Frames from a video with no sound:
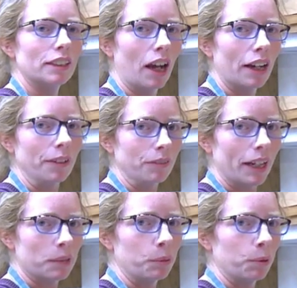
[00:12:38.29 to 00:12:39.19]
not in
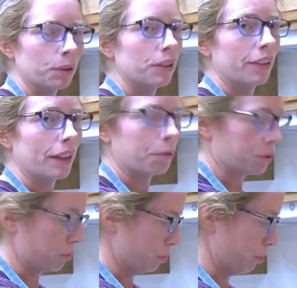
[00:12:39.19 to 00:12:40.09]
fast mode, that
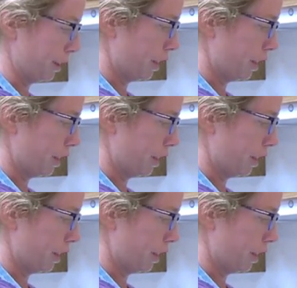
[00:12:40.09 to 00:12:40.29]
was really